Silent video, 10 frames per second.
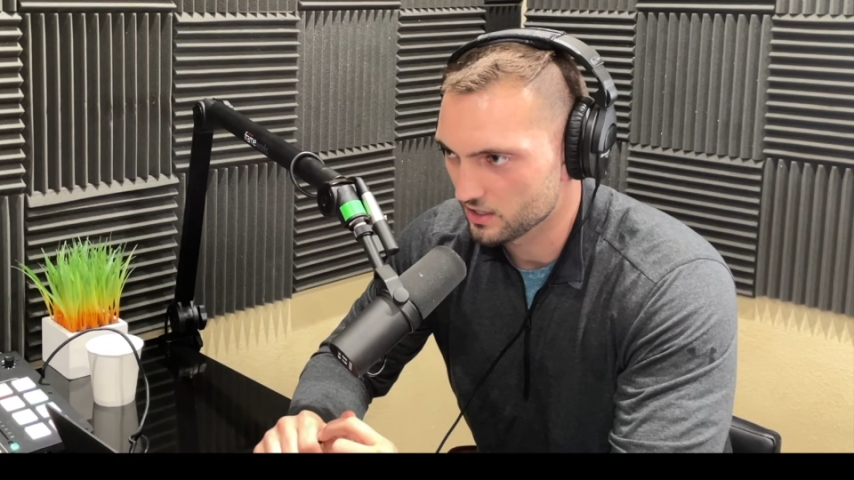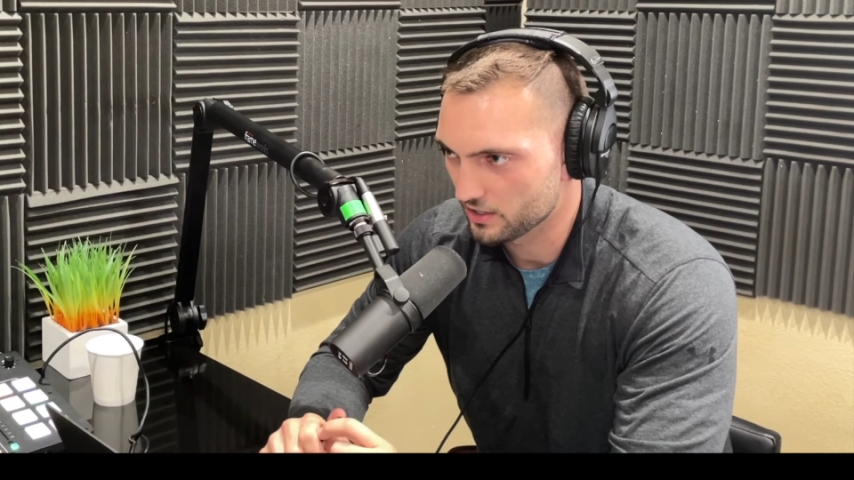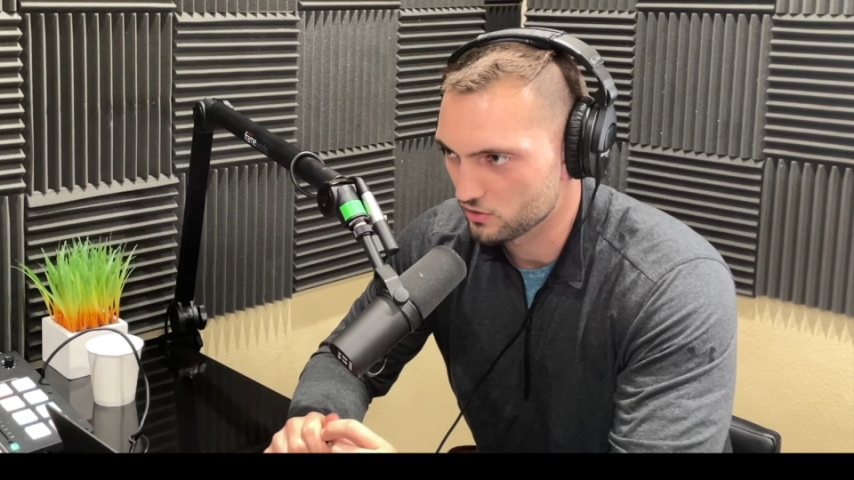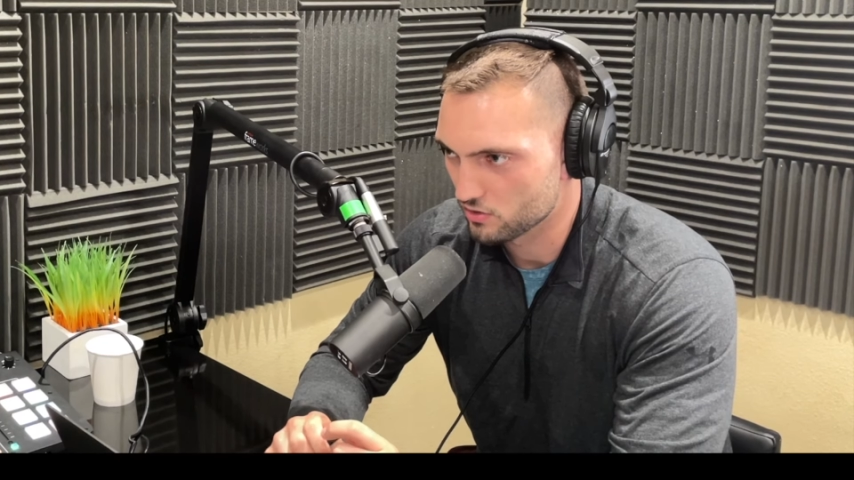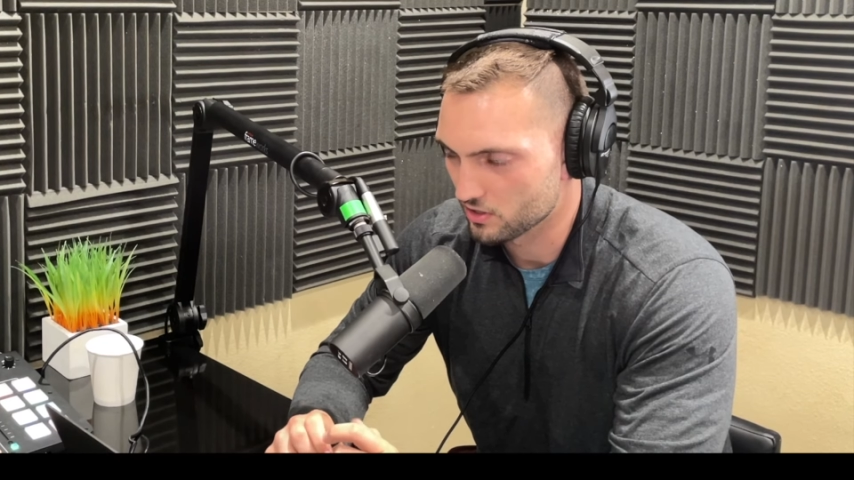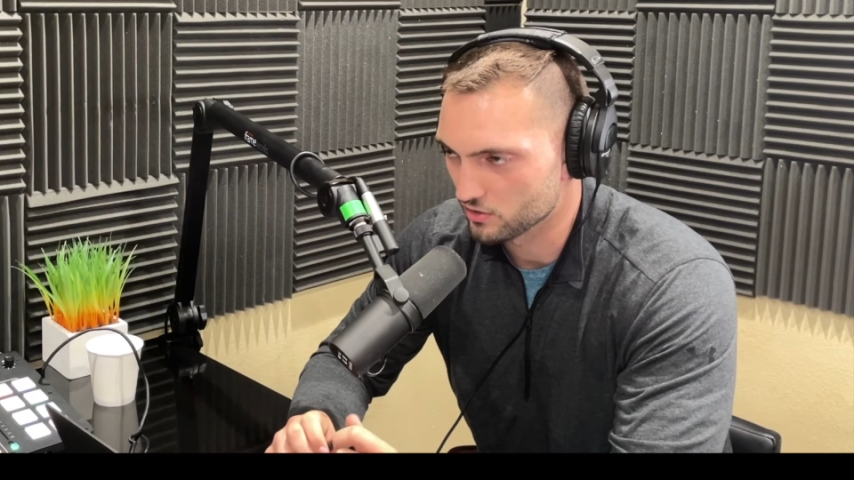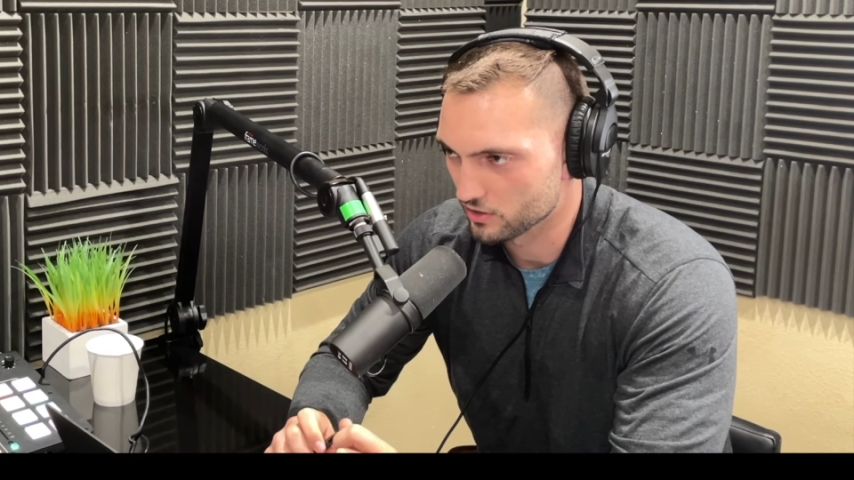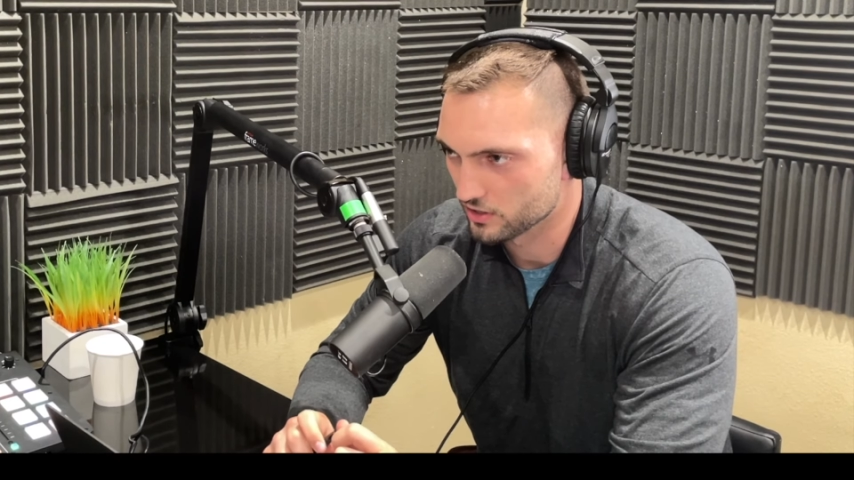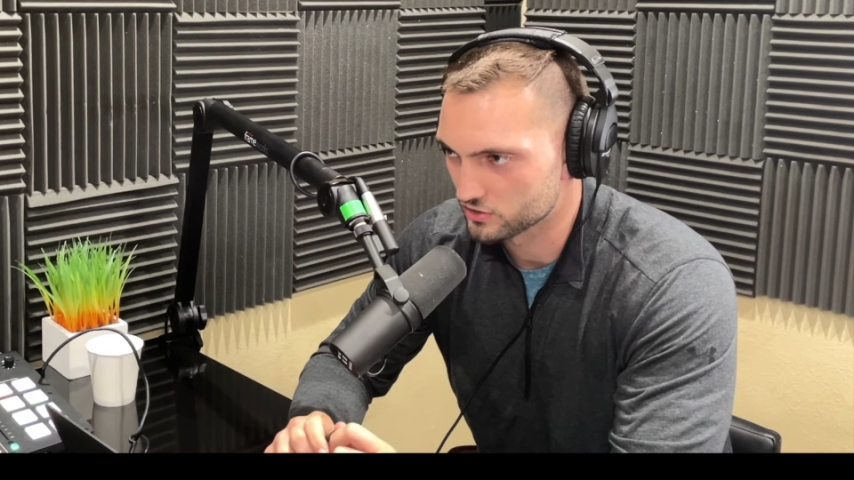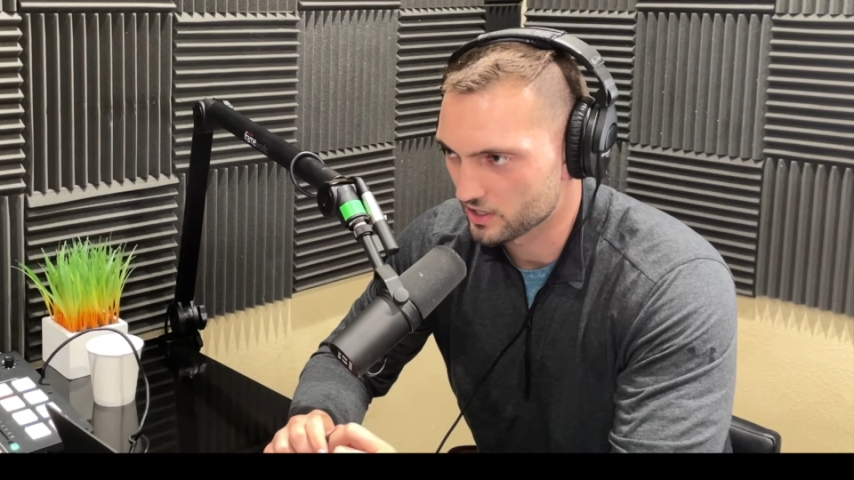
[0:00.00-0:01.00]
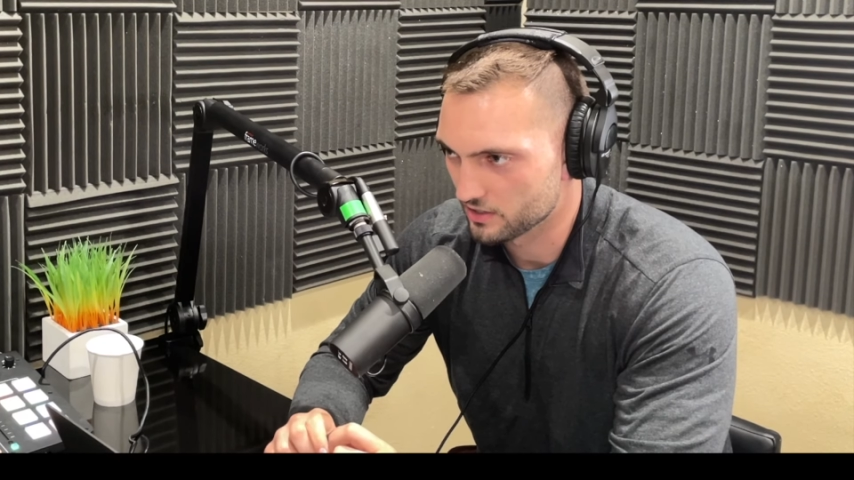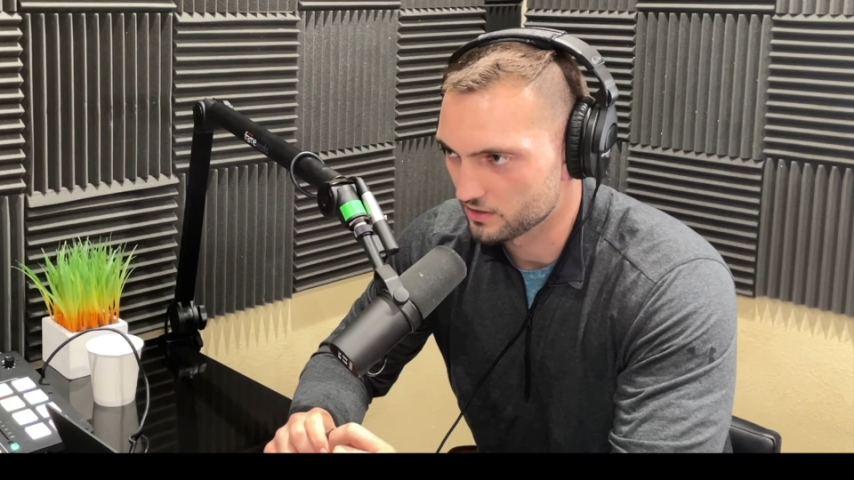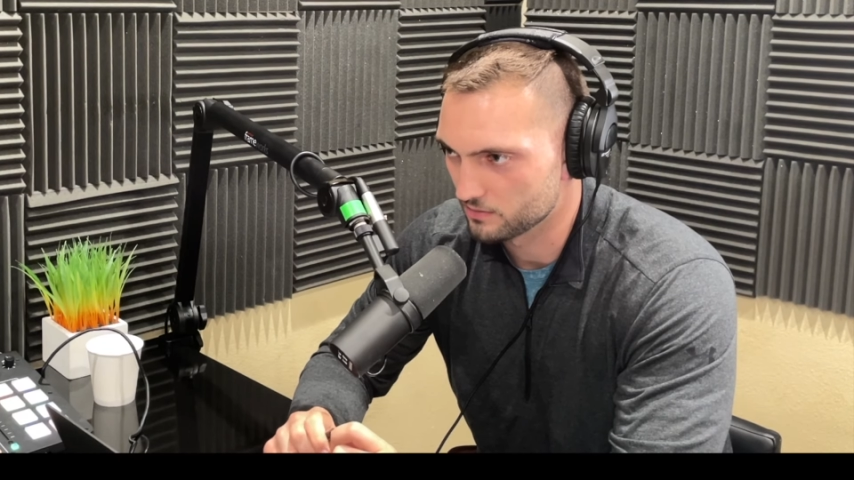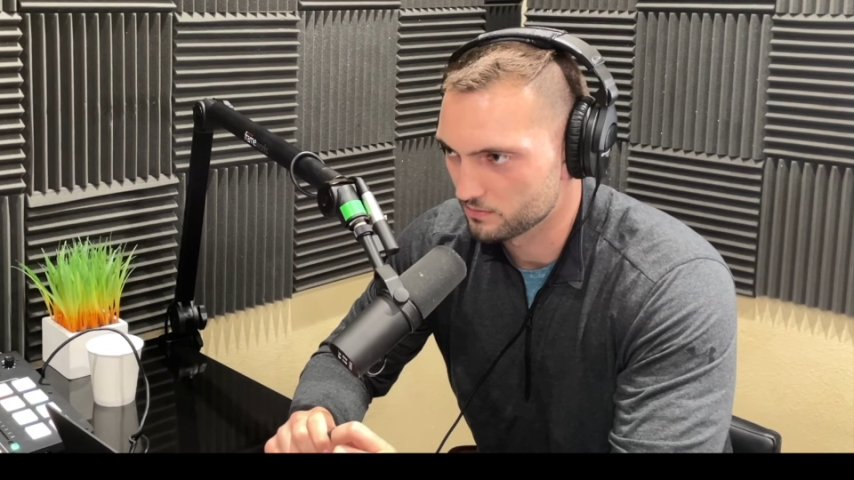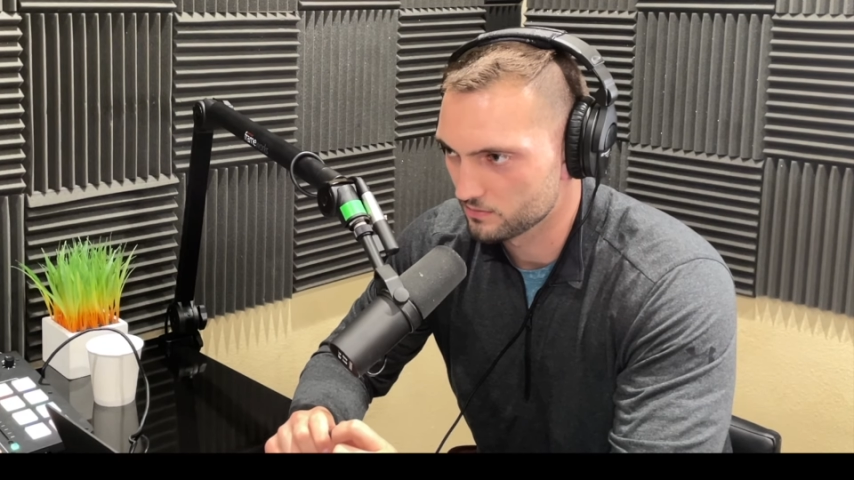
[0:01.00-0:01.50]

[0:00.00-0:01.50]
Like, you think you're going to try to